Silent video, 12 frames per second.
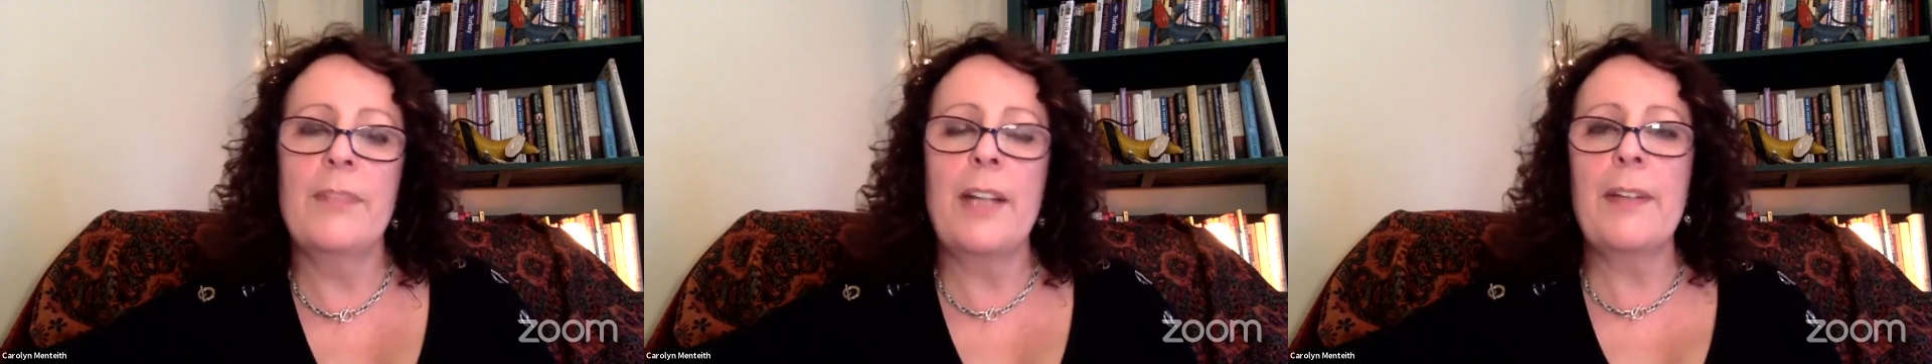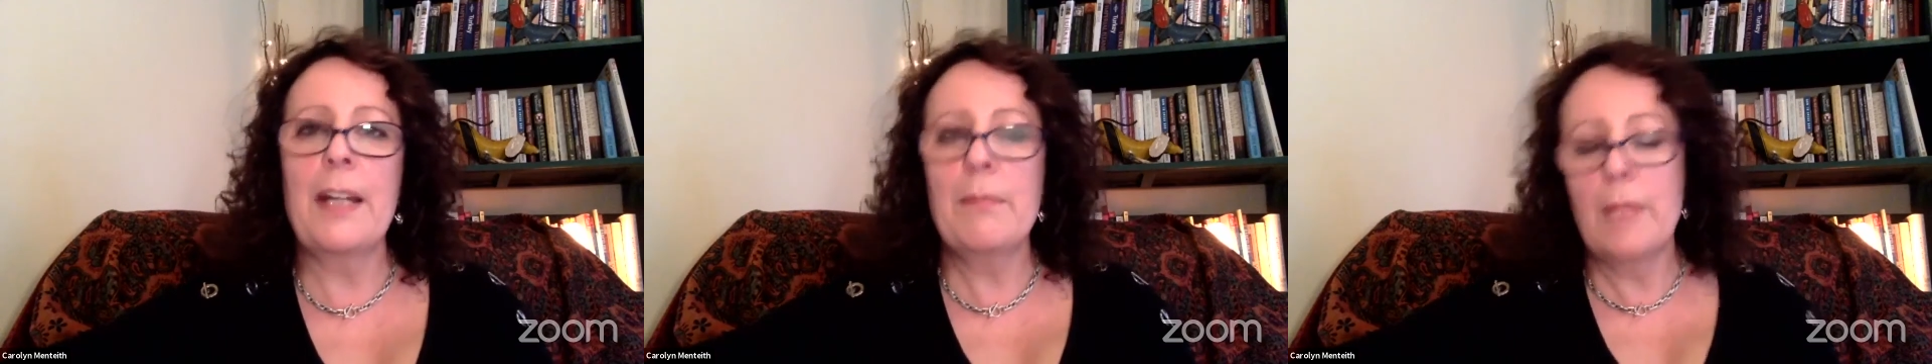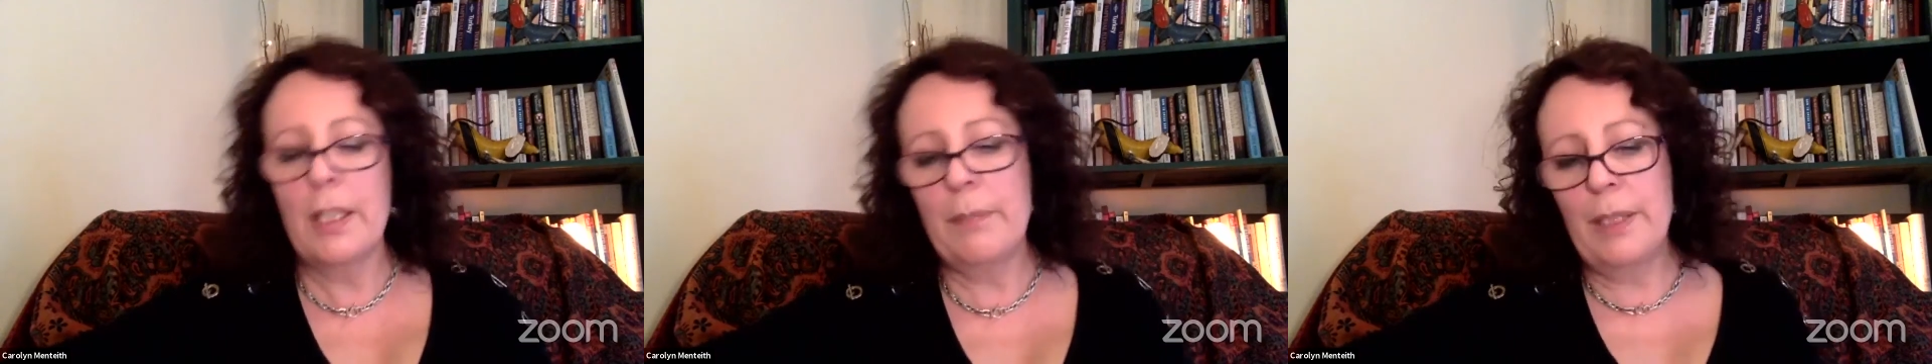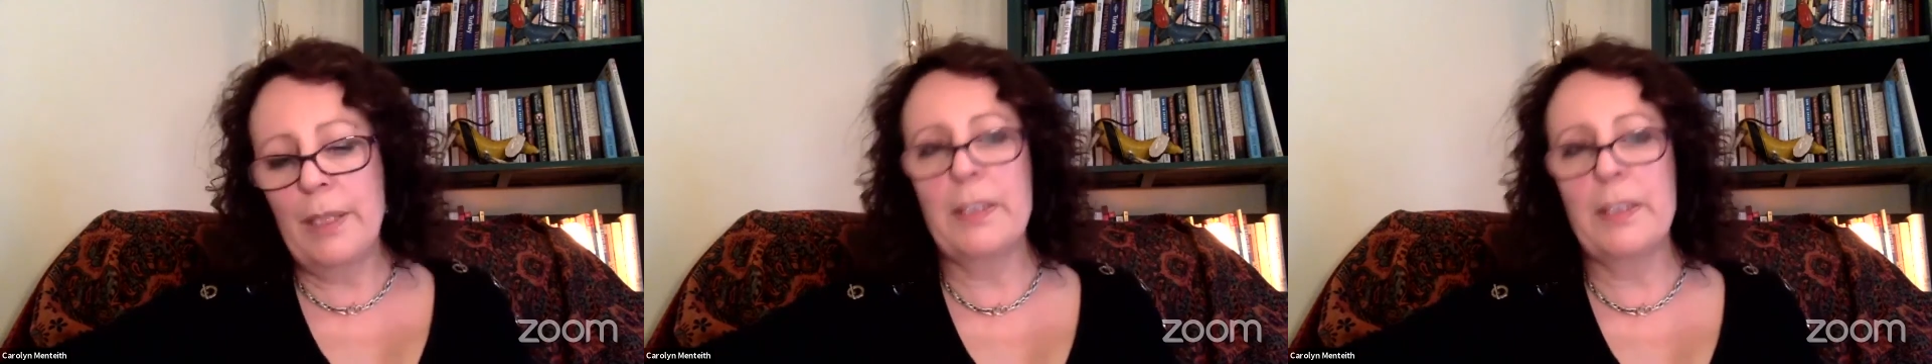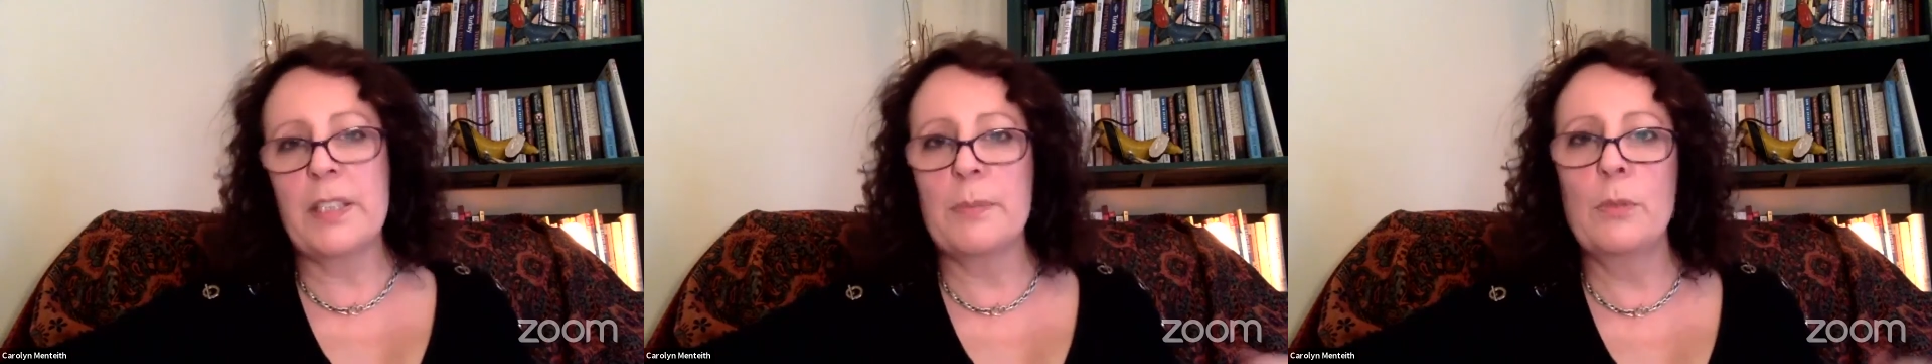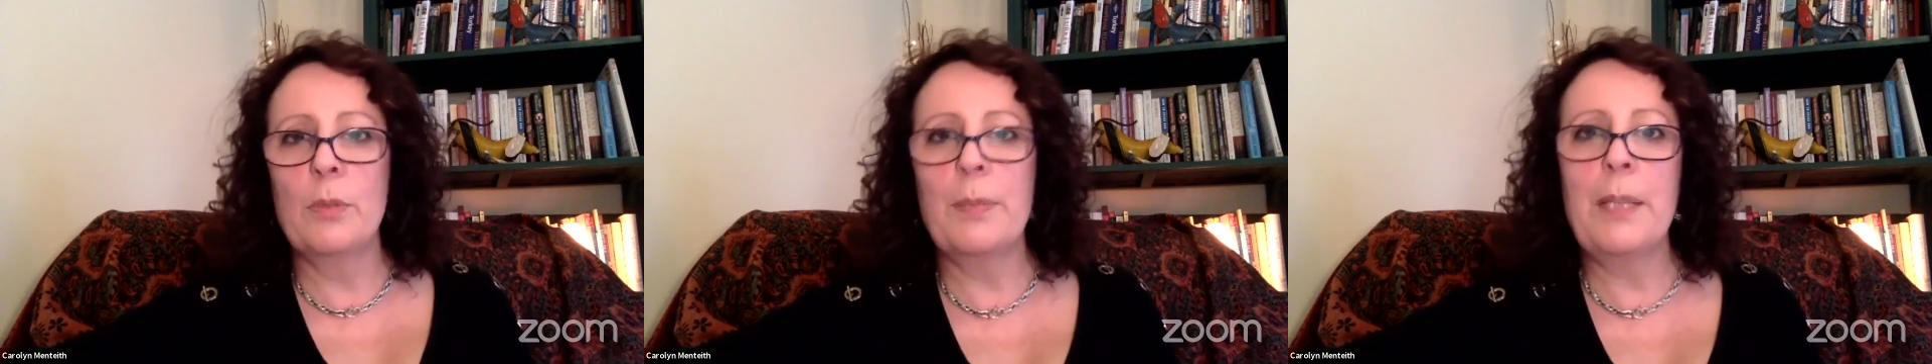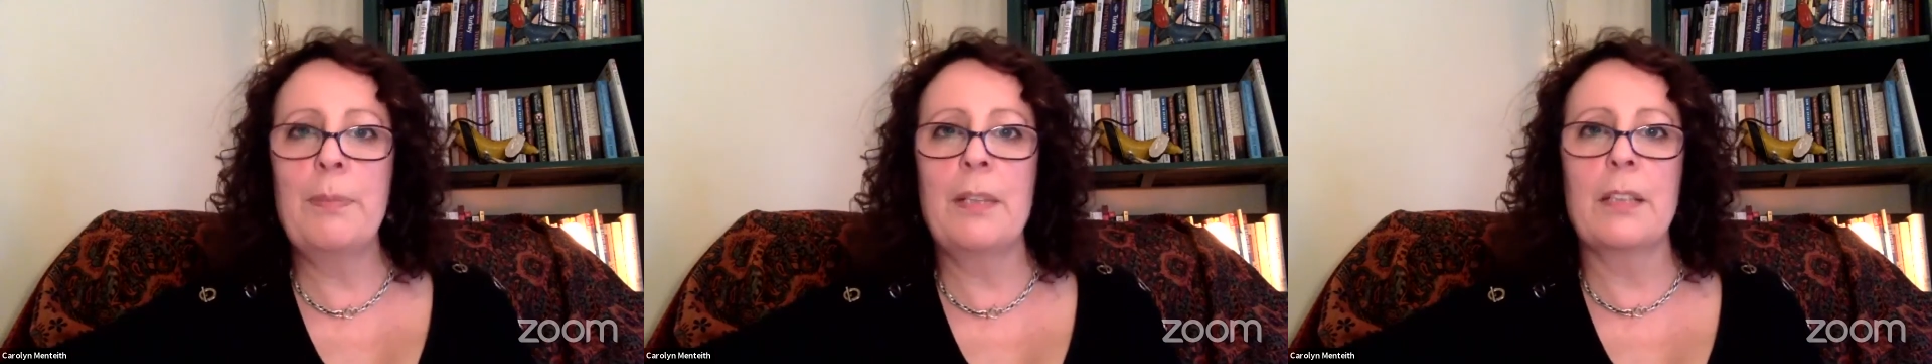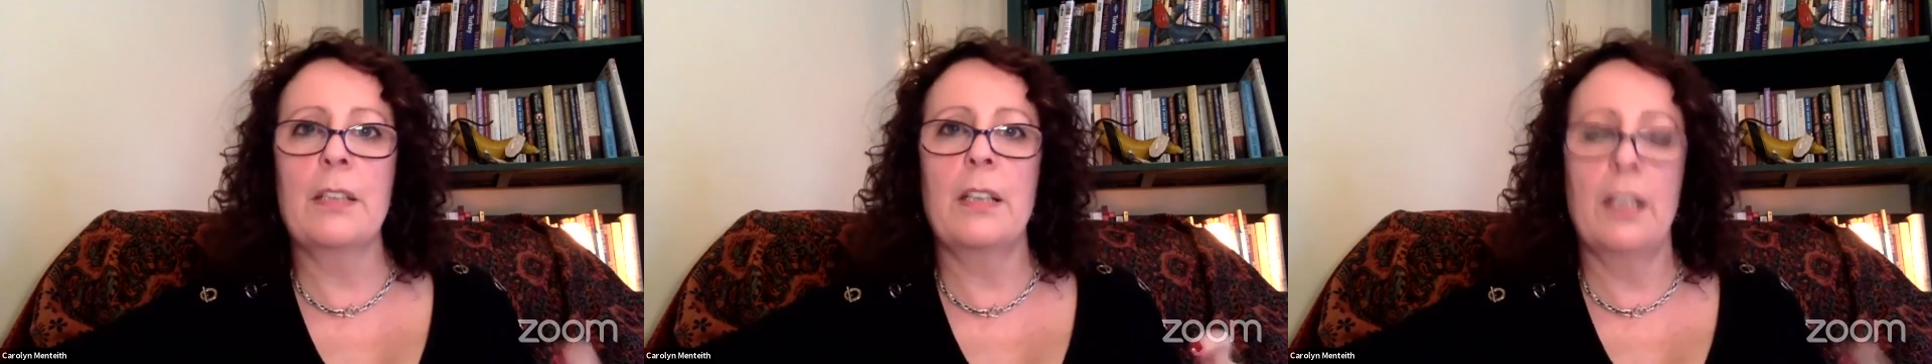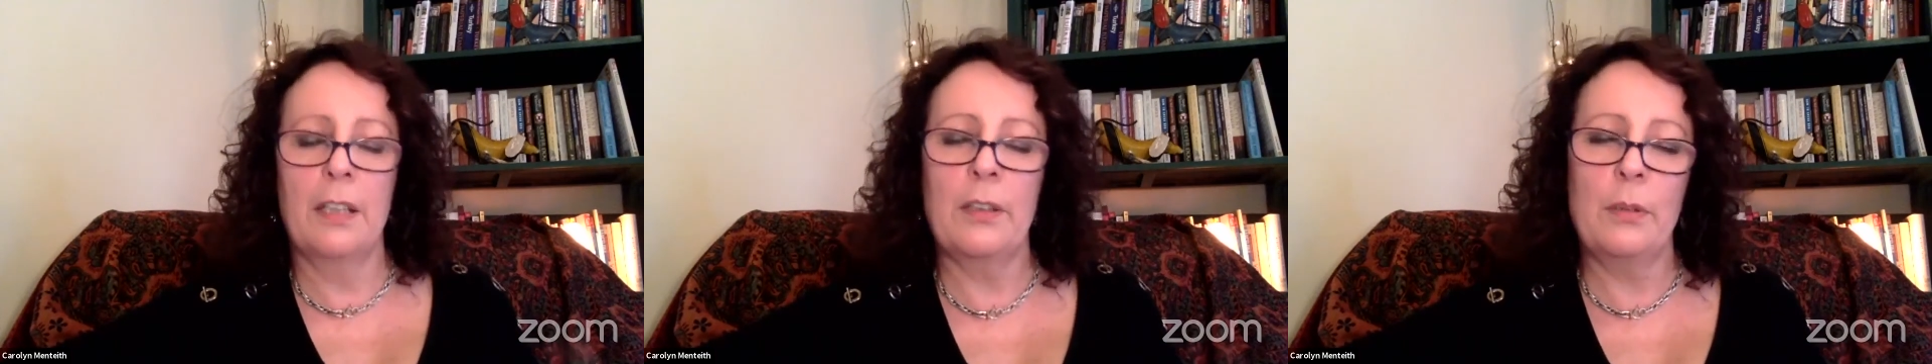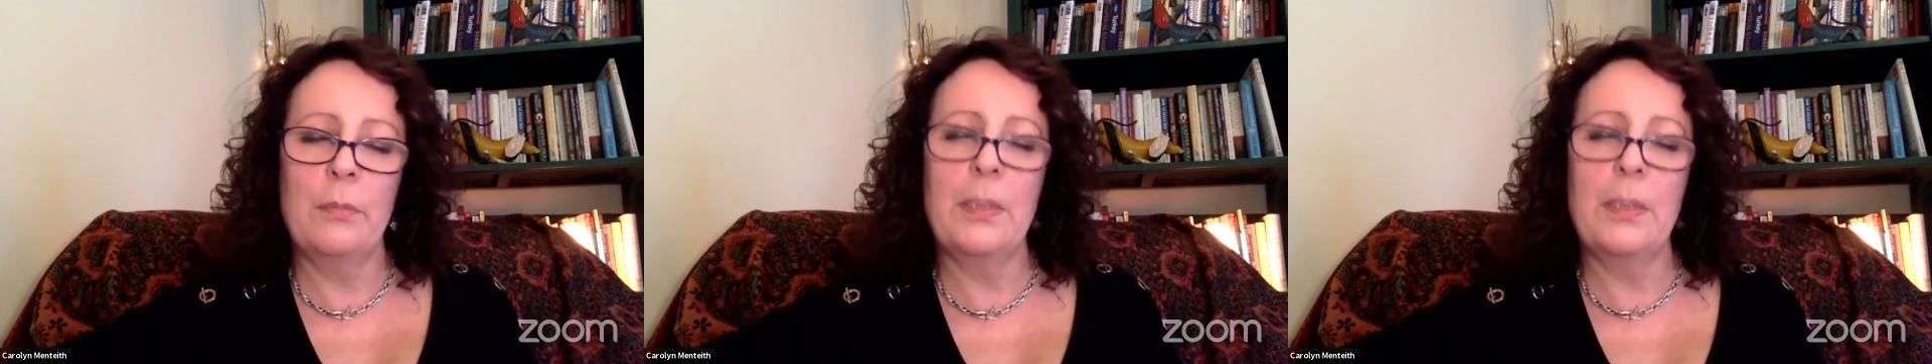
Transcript: that might be because more people are at home